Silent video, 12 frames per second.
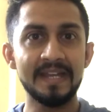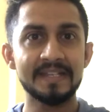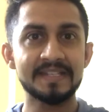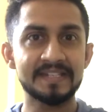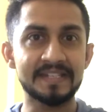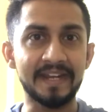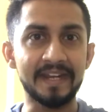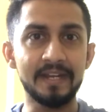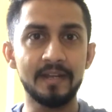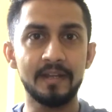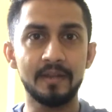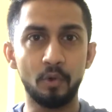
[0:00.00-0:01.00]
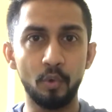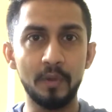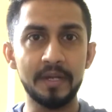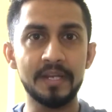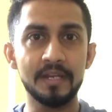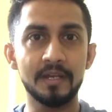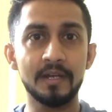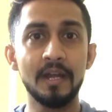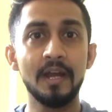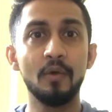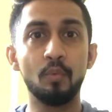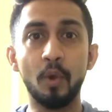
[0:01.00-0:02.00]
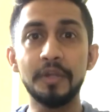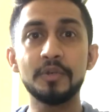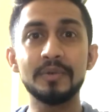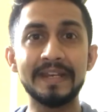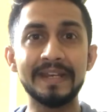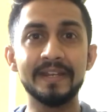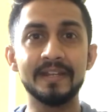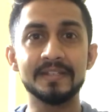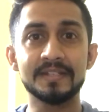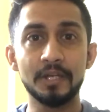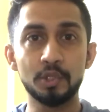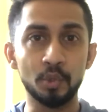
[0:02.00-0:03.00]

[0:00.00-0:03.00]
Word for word: Second, over here, what you need is